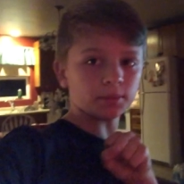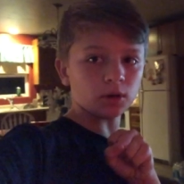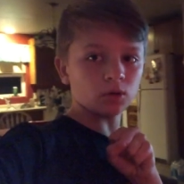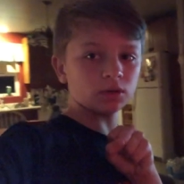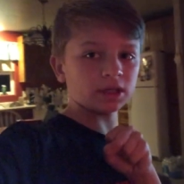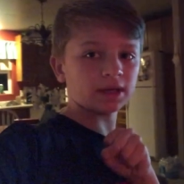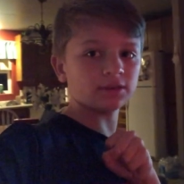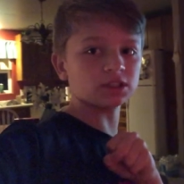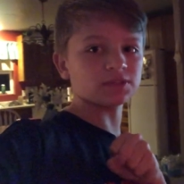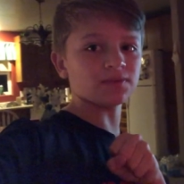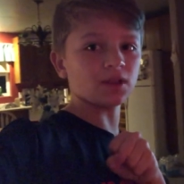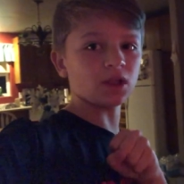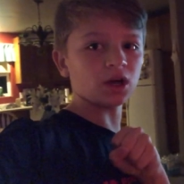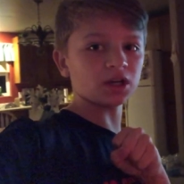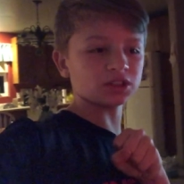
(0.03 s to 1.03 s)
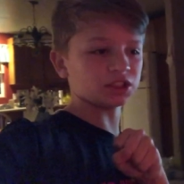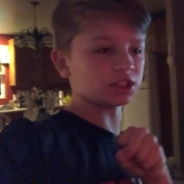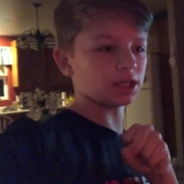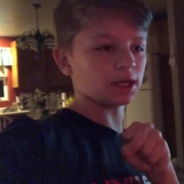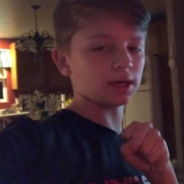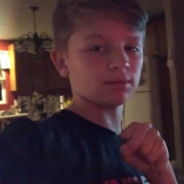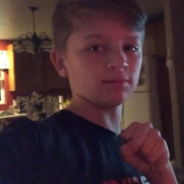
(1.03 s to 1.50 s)
Owen Davis
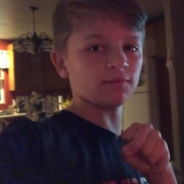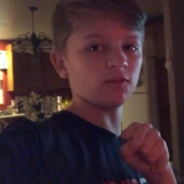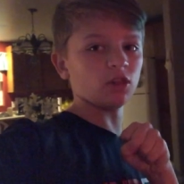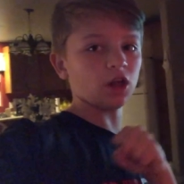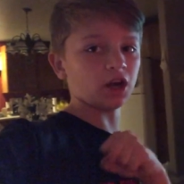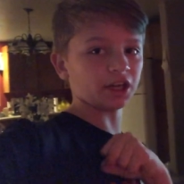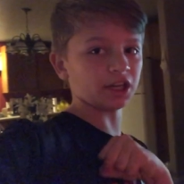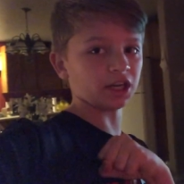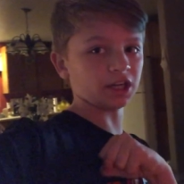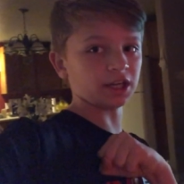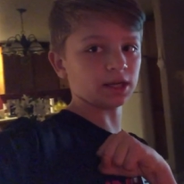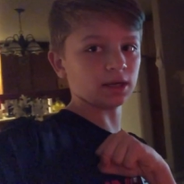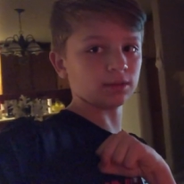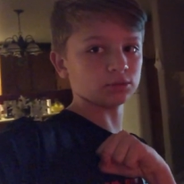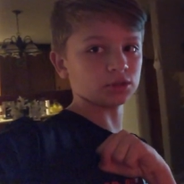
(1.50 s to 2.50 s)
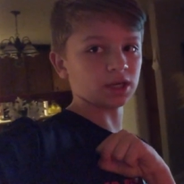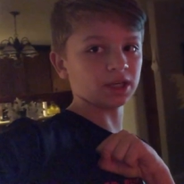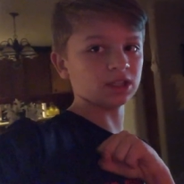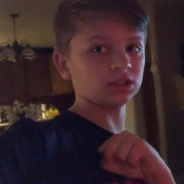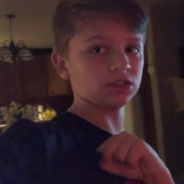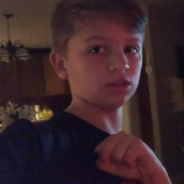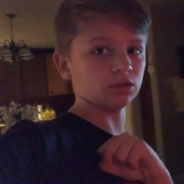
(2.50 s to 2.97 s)
Vlogs, and I'm vlogging again. I'm
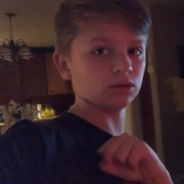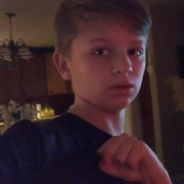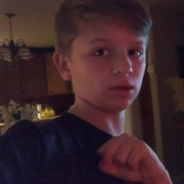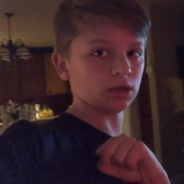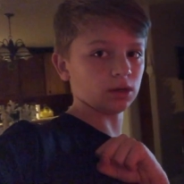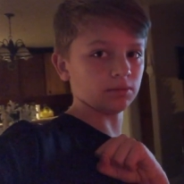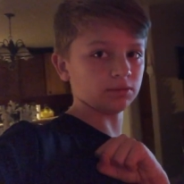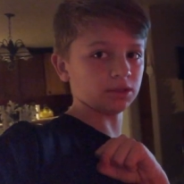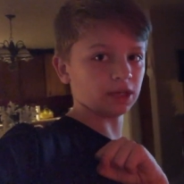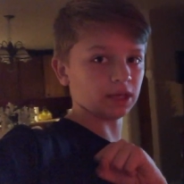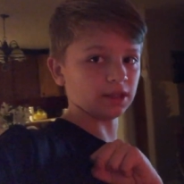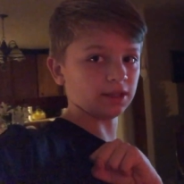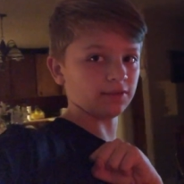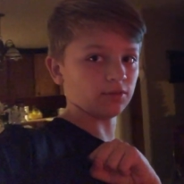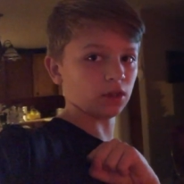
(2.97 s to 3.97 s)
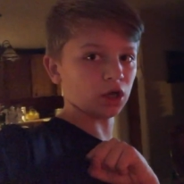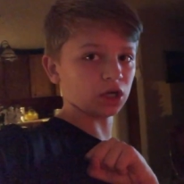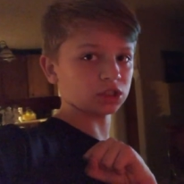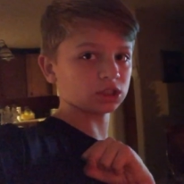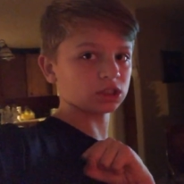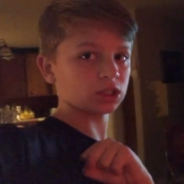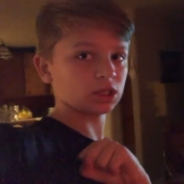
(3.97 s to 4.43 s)
trying to do oh. um, daily
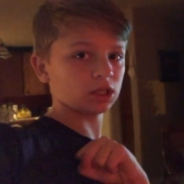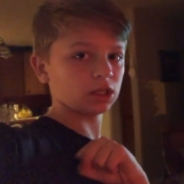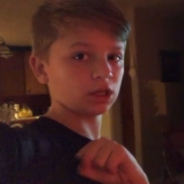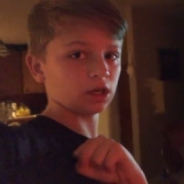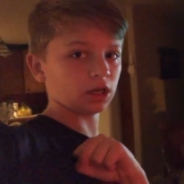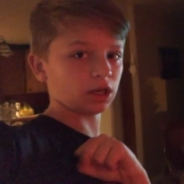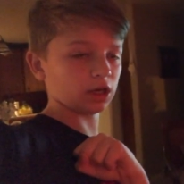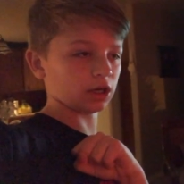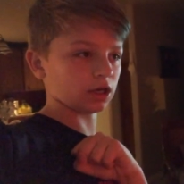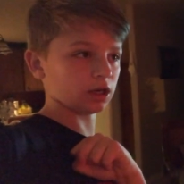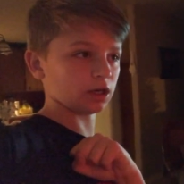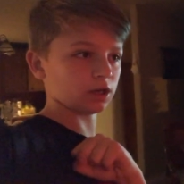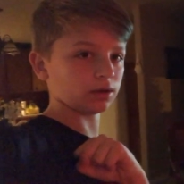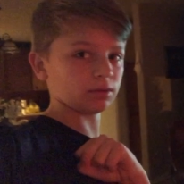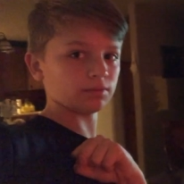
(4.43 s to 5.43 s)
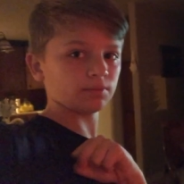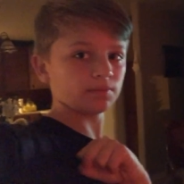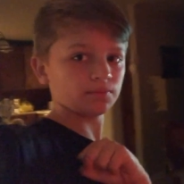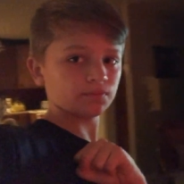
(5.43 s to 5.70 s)
vlogs, yeah, and